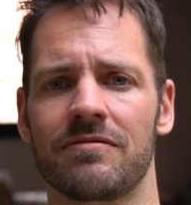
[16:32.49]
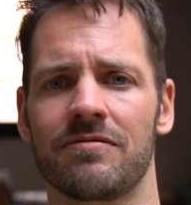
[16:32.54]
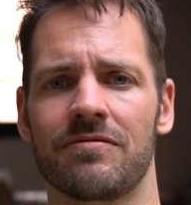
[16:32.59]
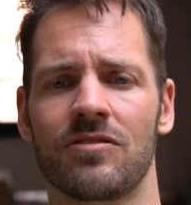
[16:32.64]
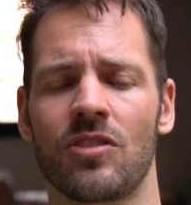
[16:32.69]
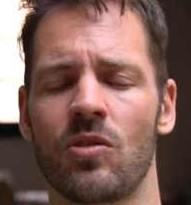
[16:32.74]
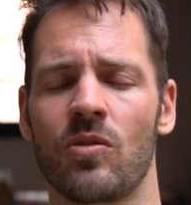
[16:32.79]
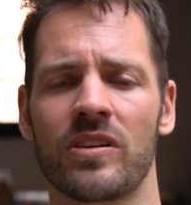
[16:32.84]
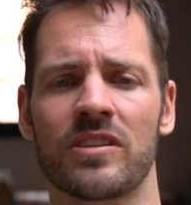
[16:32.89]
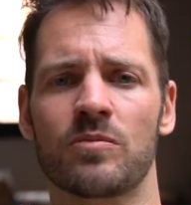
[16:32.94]

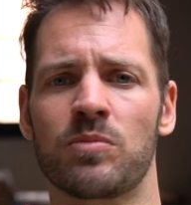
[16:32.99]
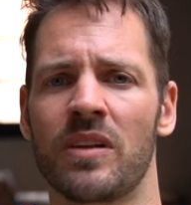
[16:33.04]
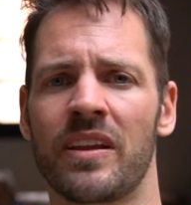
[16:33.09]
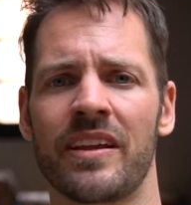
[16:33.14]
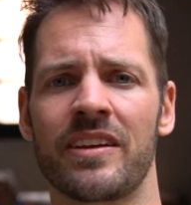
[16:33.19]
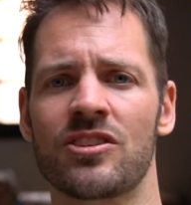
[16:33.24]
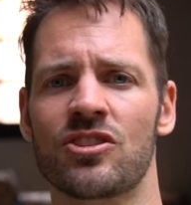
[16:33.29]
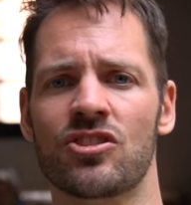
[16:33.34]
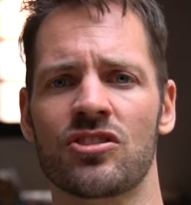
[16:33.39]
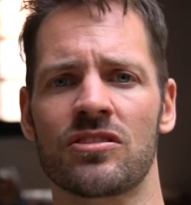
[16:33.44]
No
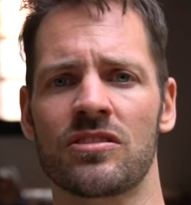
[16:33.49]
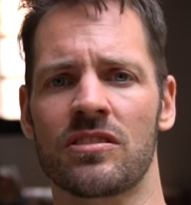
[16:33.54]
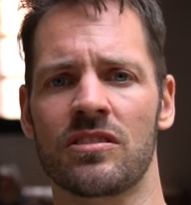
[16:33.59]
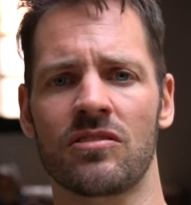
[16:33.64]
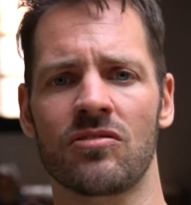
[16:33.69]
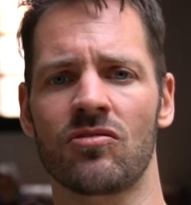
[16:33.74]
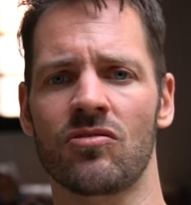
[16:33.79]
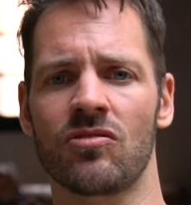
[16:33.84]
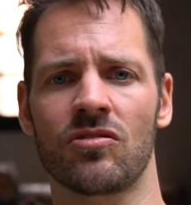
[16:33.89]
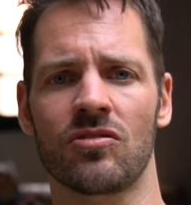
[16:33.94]

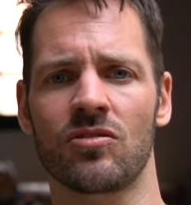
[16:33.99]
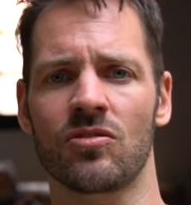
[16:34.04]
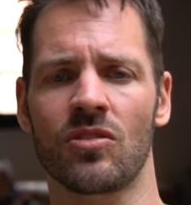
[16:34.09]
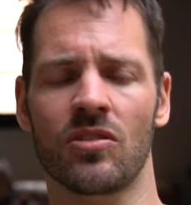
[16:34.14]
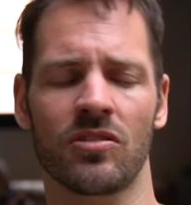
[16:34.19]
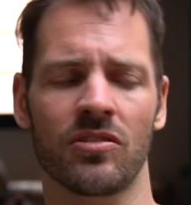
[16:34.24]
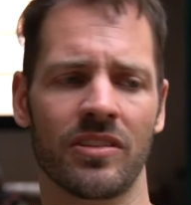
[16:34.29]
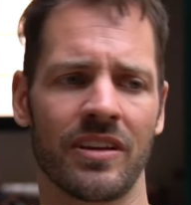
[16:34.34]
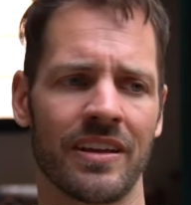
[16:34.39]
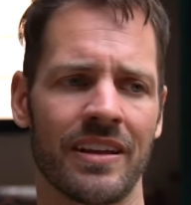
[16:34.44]
explanation, you
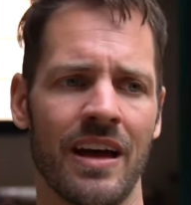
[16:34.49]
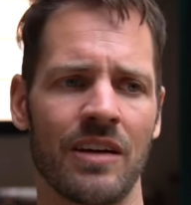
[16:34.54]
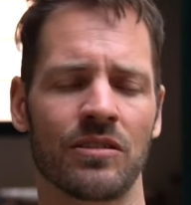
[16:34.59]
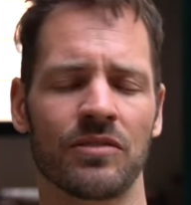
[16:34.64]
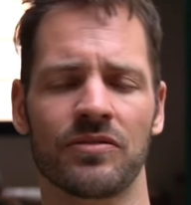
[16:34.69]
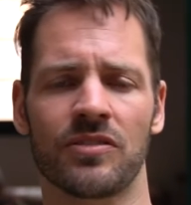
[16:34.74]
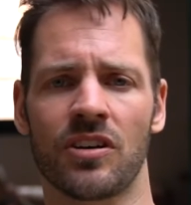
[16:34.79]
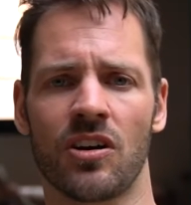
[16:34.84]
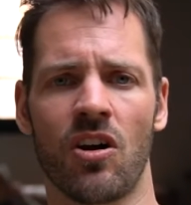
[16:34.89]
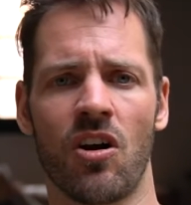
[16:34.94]
don't get out
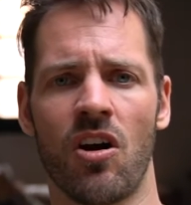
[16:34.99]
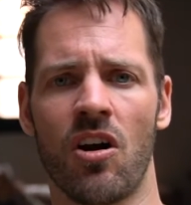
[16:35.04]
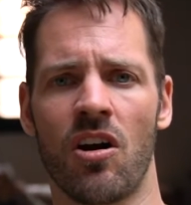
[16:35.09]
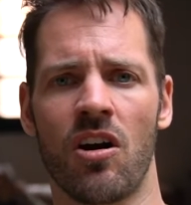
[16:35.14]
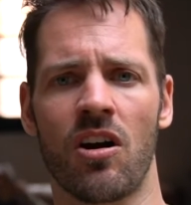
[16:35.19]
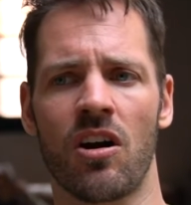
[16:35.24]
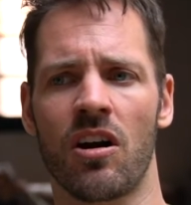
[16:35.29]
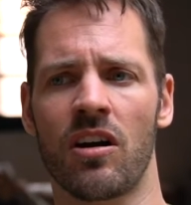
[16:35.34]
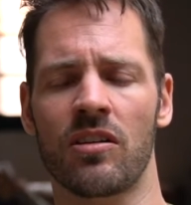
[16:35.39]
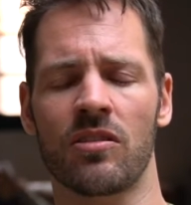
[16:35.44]
of the
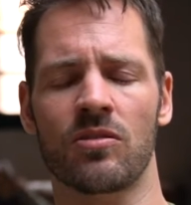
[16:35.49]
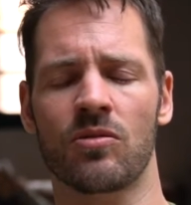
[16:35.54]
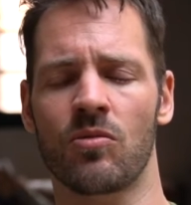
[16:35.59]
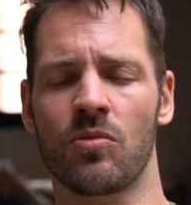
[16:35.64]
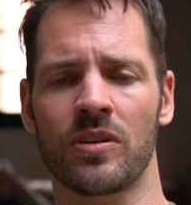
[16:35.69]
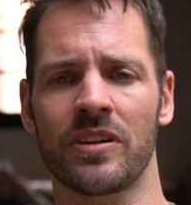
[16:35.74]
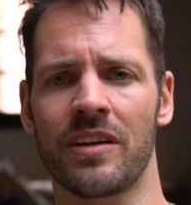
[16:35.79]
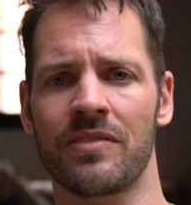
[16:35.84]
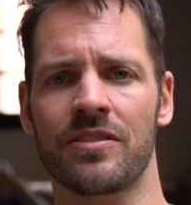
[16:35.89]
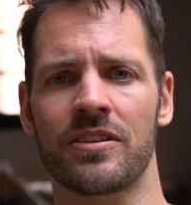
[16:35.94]
car or
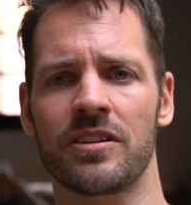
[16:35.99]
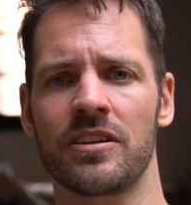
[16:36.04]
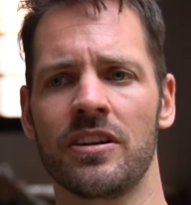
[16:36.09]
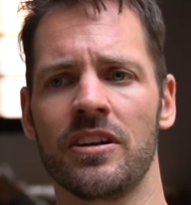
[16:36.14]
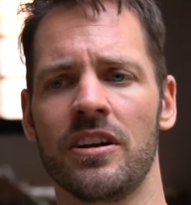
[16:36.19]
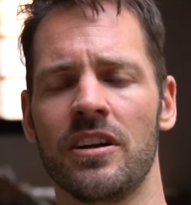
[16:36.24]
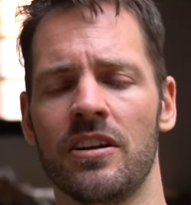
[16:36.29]
whatever.